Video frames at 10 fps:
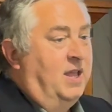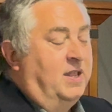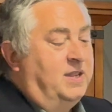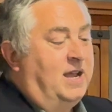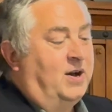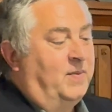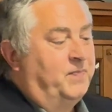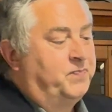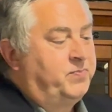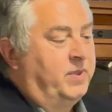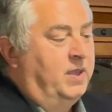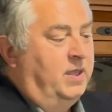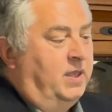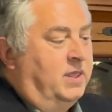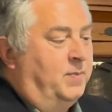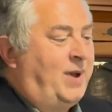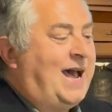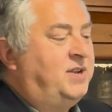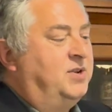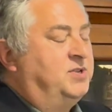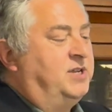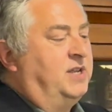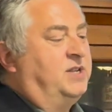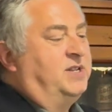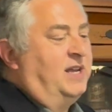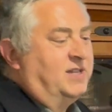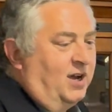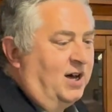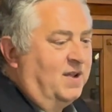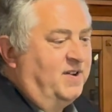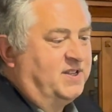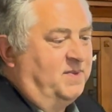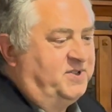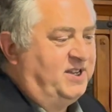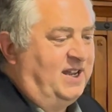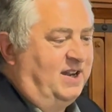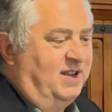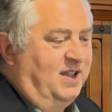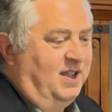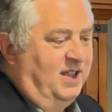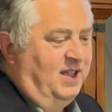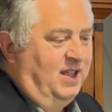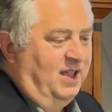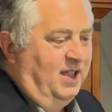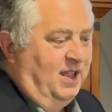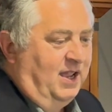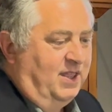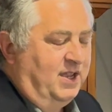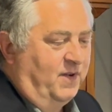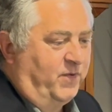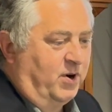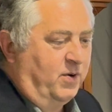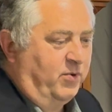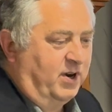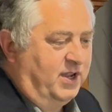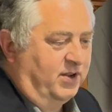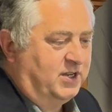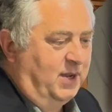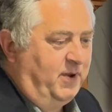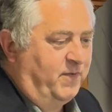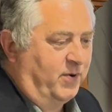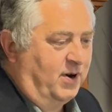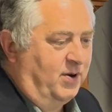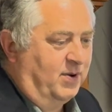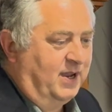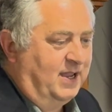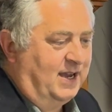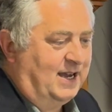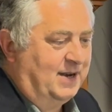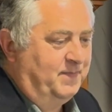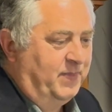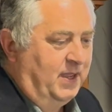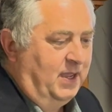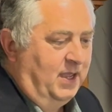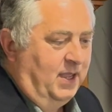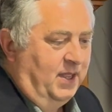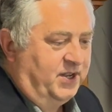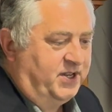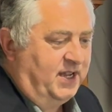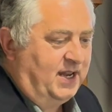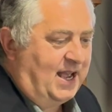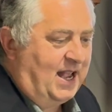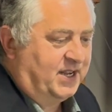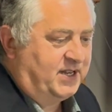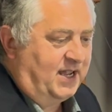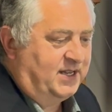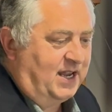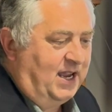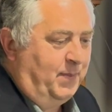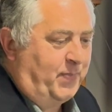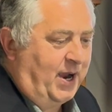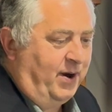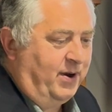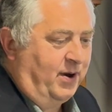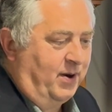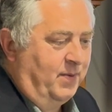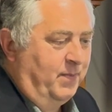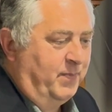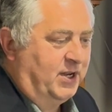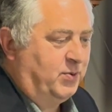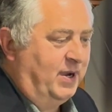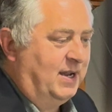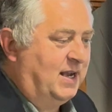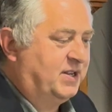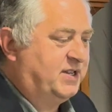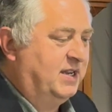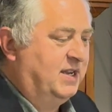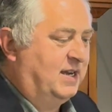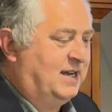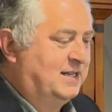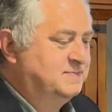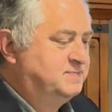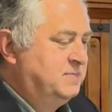Now, the bad news is that all of us have sinned and therefore we're guilty before a holy God. Sin acts as a barrier between us and God.